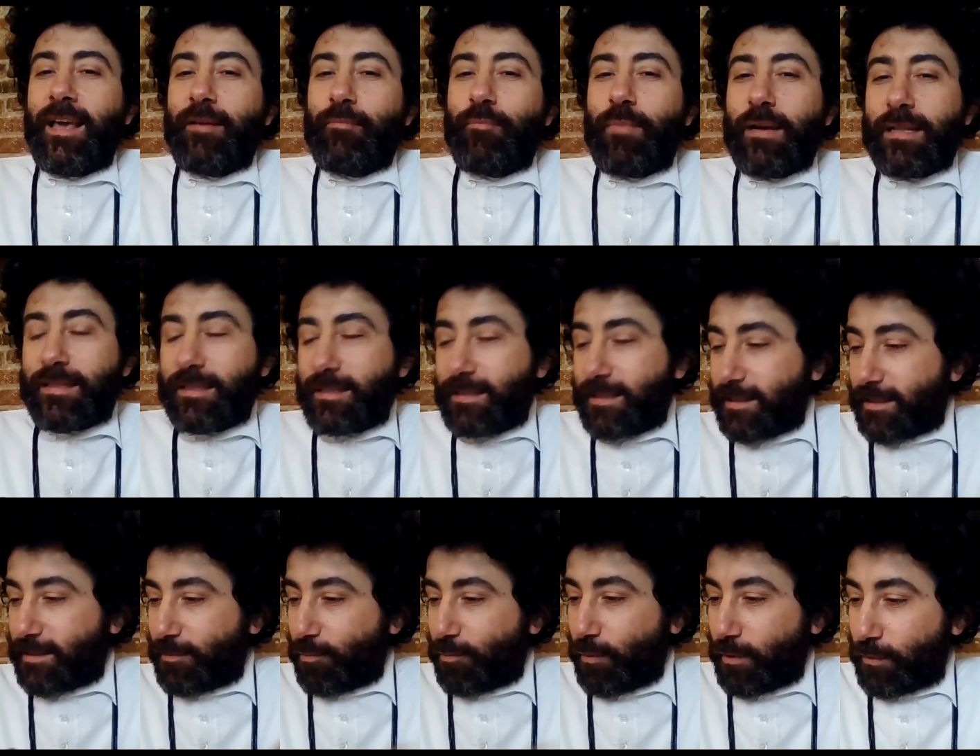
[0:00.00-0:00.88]
But this
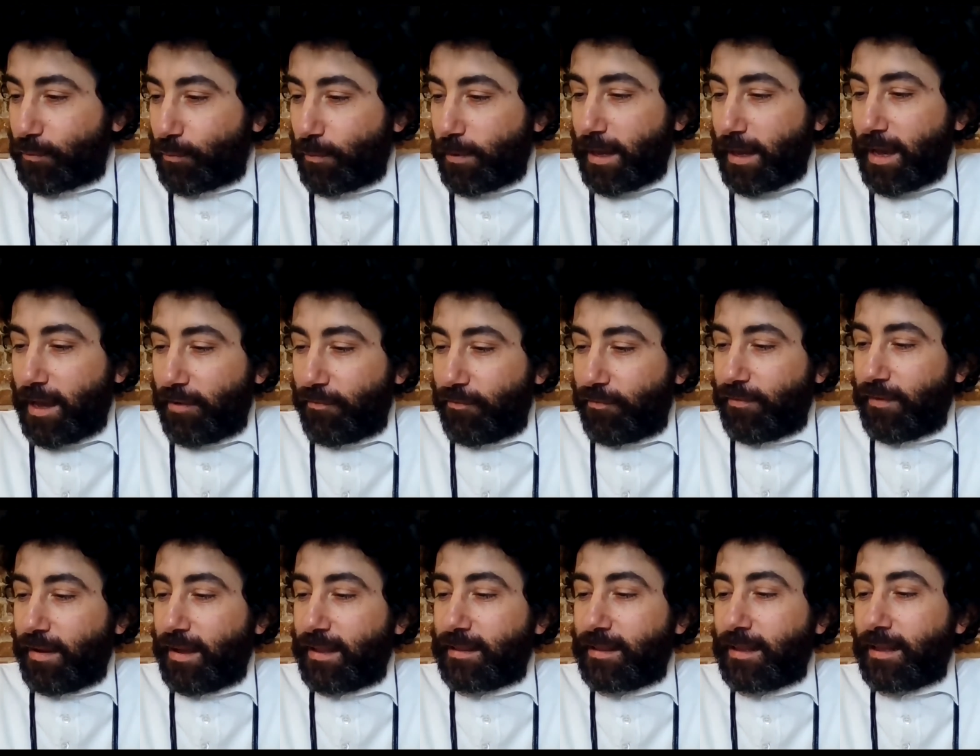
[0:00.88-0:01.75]
is what we have.
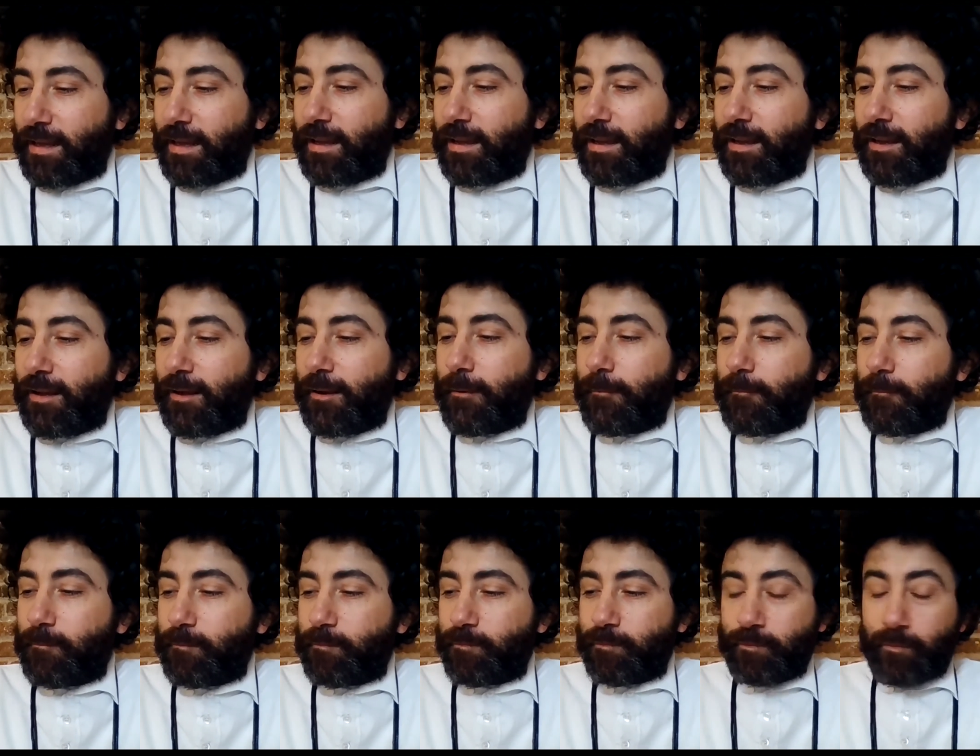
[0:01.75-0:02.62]

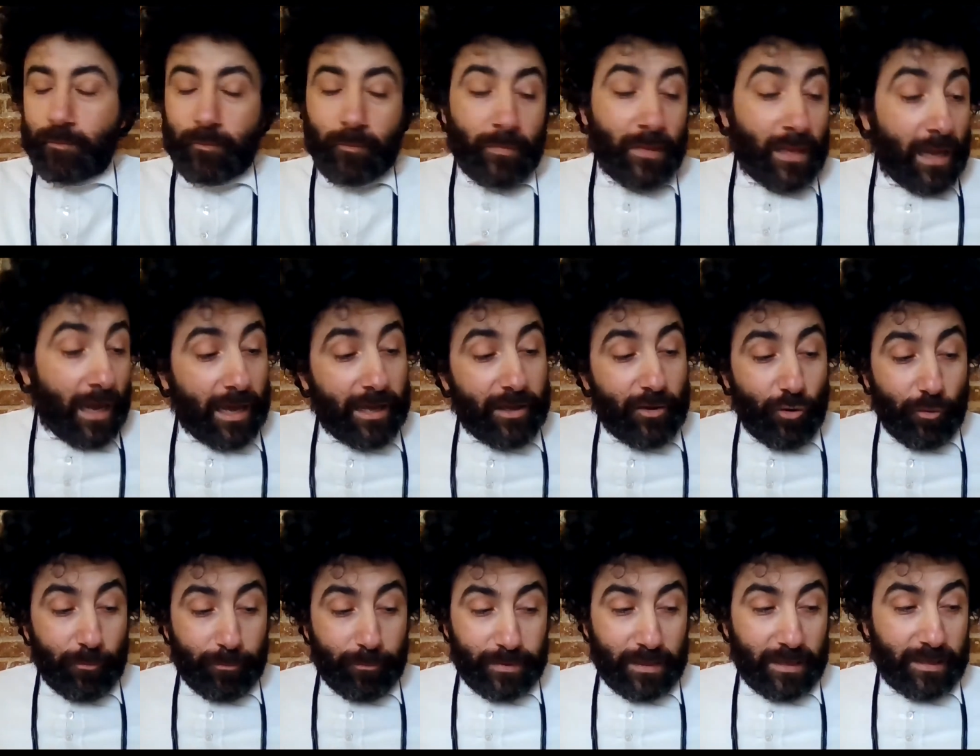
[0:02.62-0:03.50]
And I
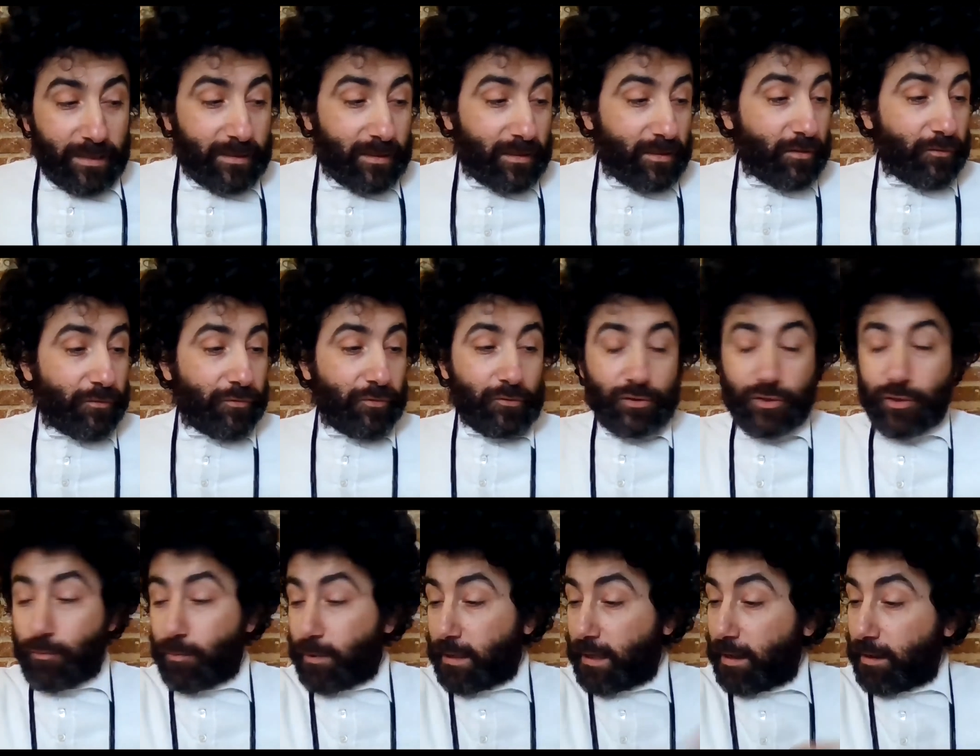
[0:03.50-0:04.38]
hope that in the
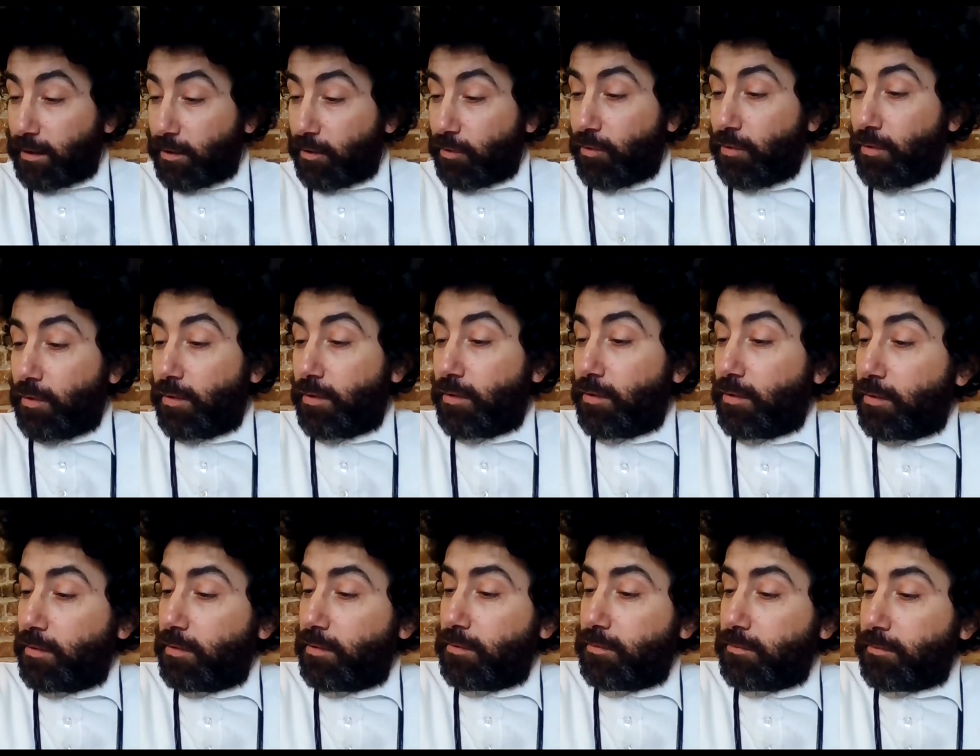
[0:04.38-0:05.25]
future we can
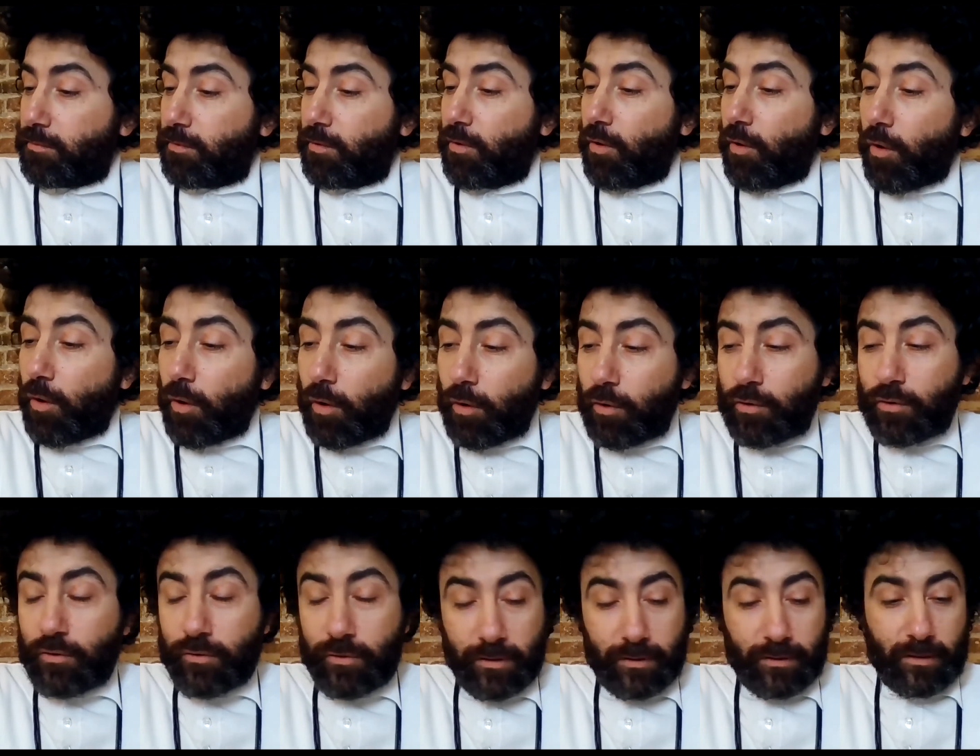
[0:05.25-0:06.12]
go
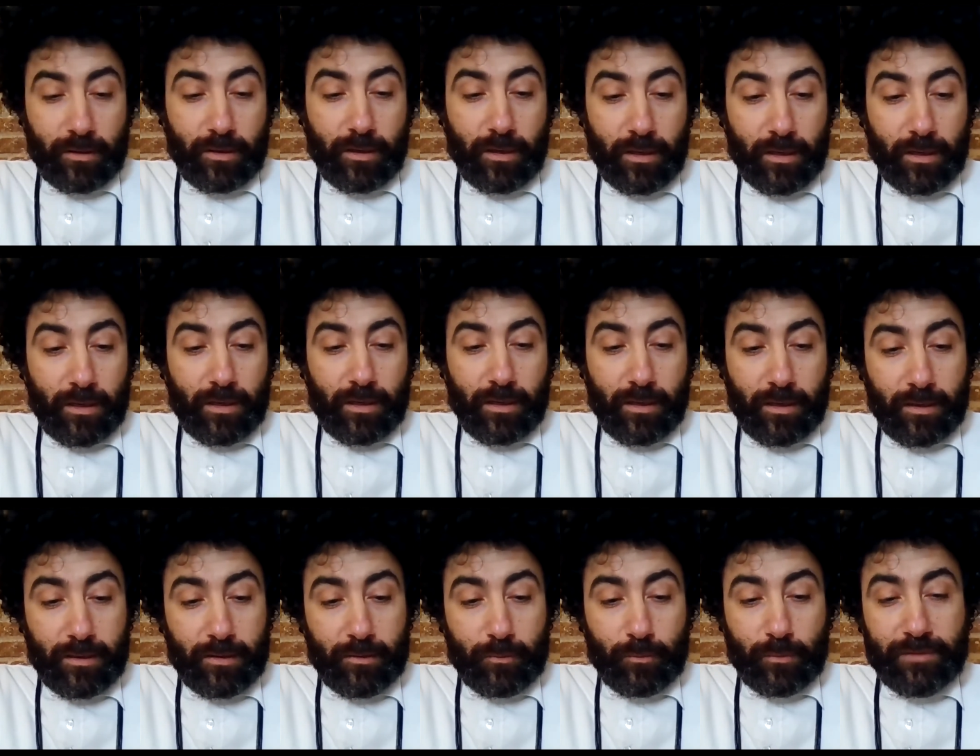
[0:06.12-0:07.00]
on
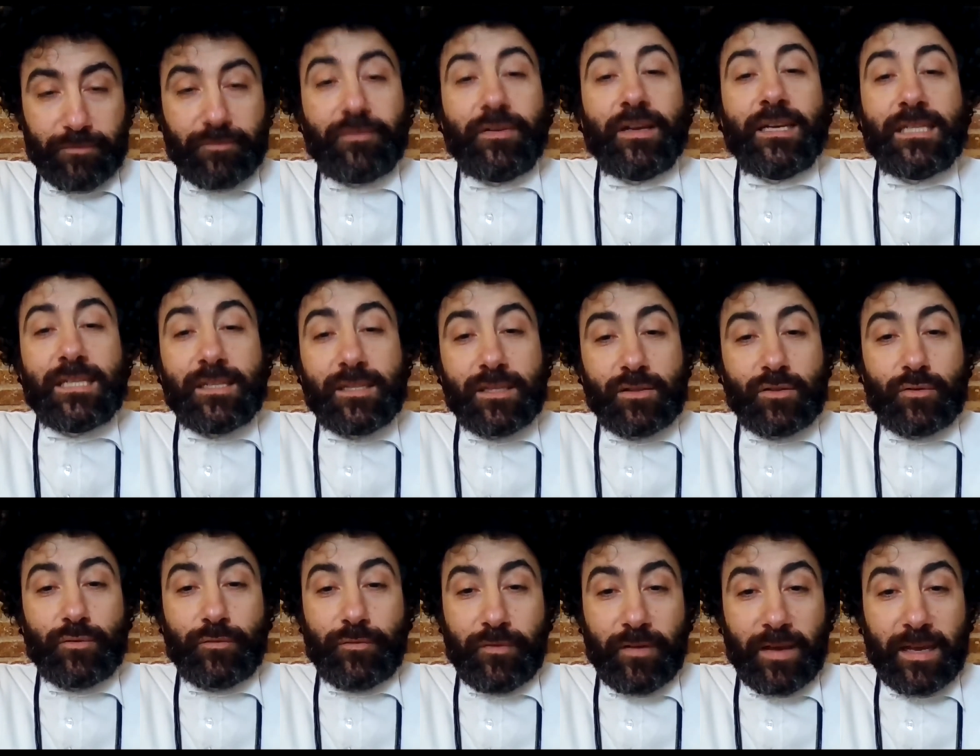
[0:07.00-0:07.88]
with
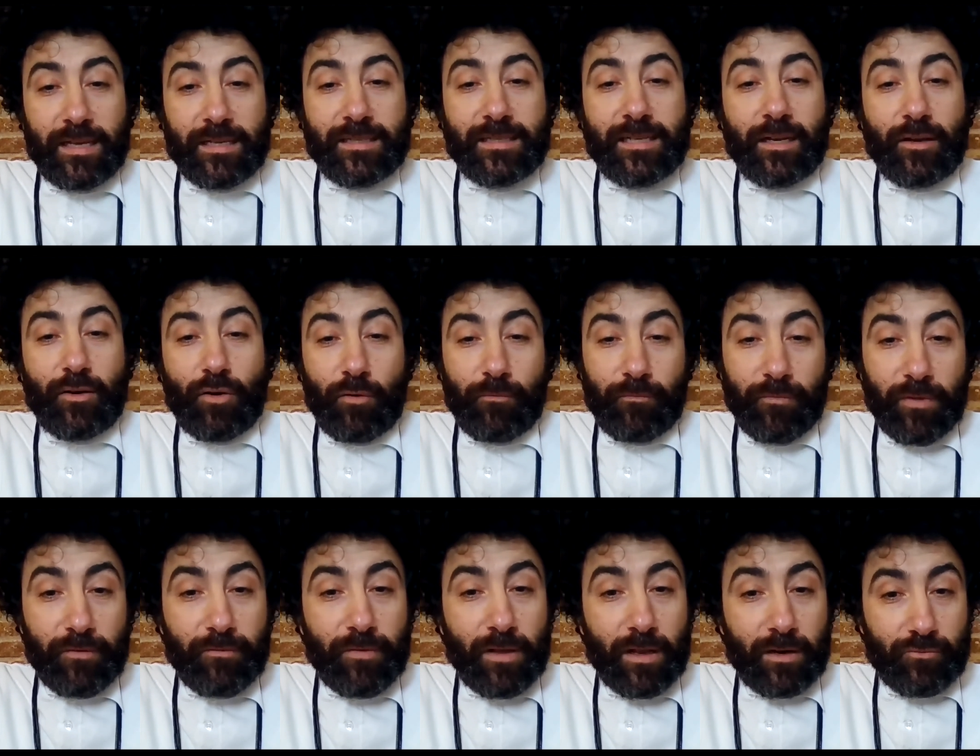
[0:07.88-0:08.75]
face-to-face and
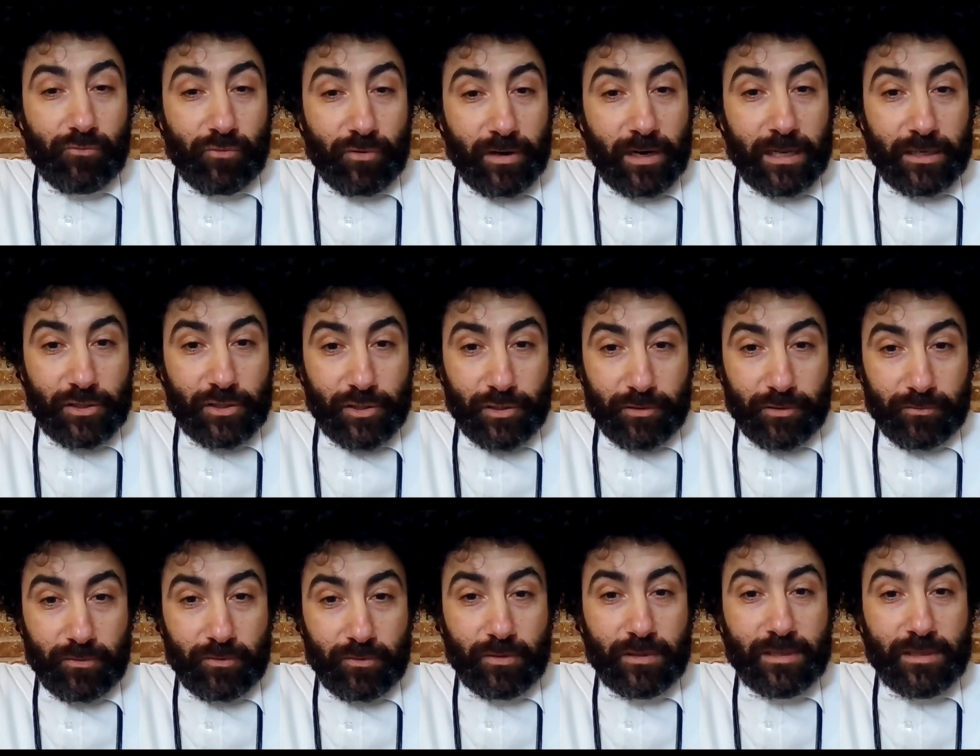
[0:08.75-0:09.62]
convivial
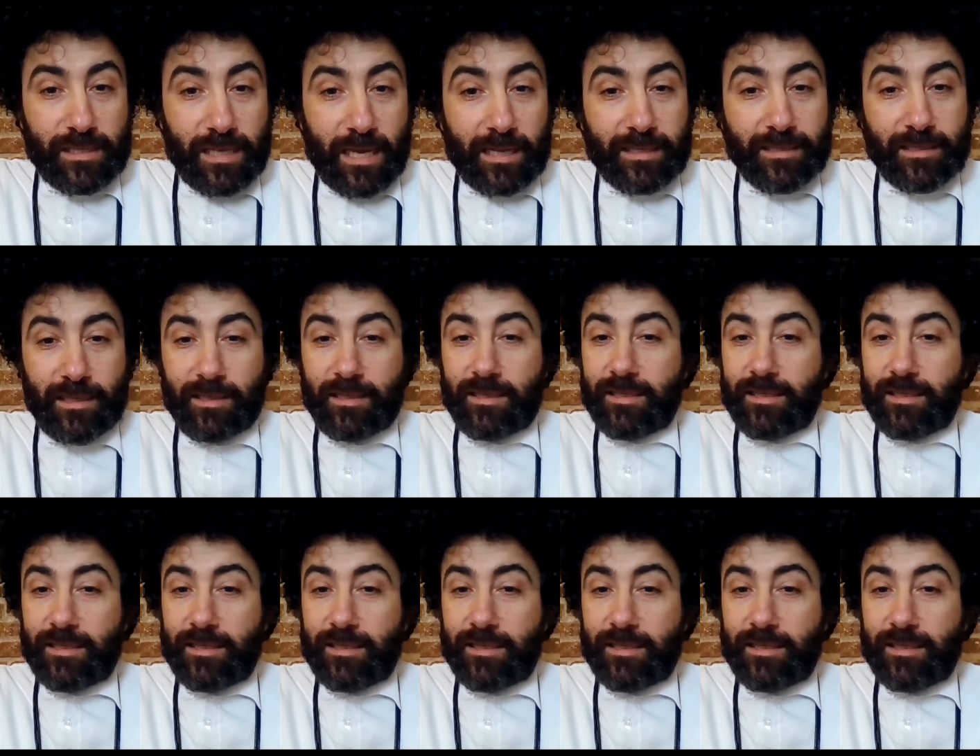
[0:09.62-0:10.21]
relation to discuss